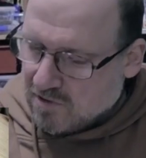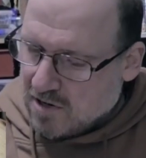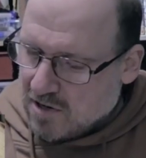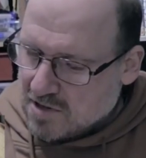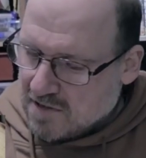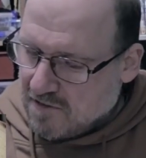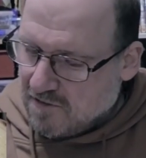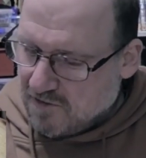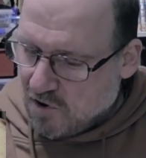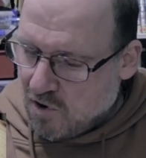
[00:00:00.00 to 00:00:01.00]
rolls a
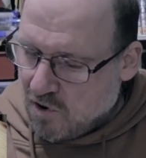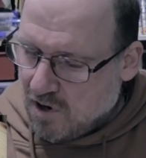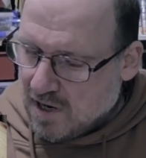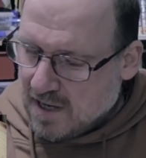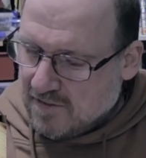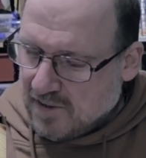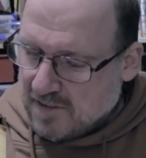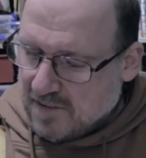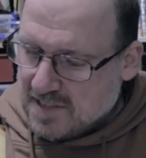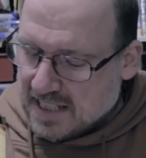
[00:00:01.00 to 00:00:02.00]
four,
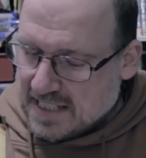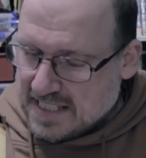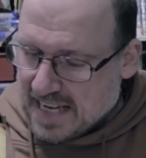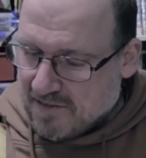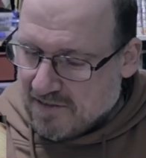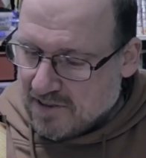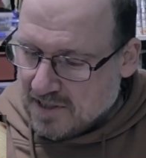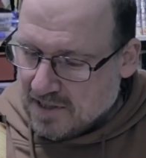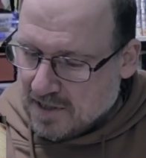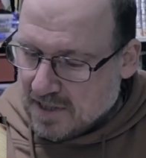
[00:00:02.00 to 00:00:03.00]
five, six,
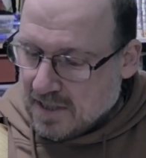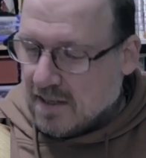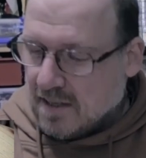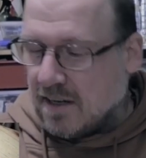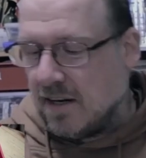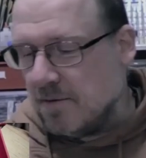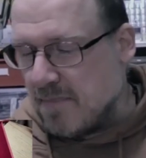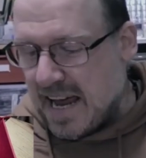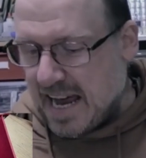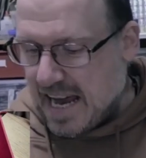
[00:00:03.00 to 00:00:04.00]
seven. Oh
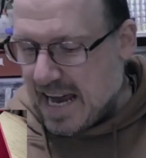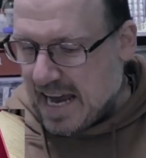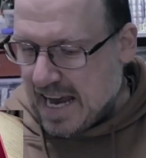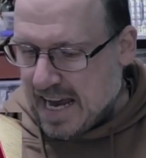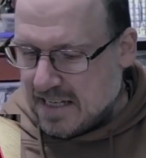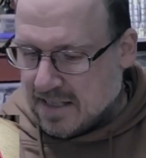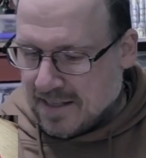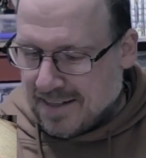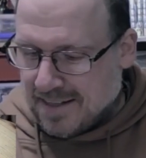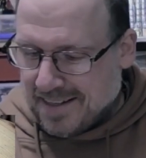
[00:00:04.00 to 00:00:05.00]
man.
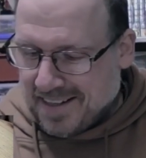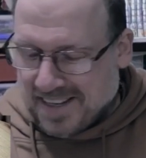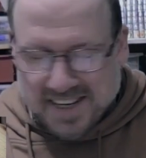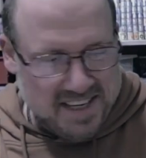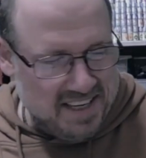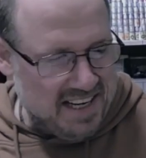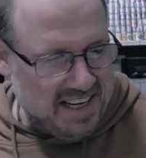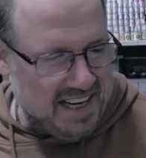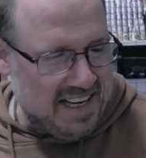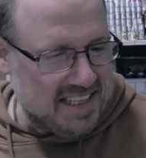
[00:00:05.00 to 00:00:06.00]
Uh,
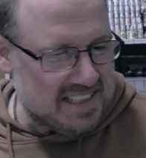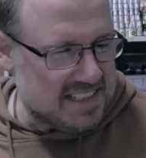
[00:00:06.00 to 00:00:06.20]
and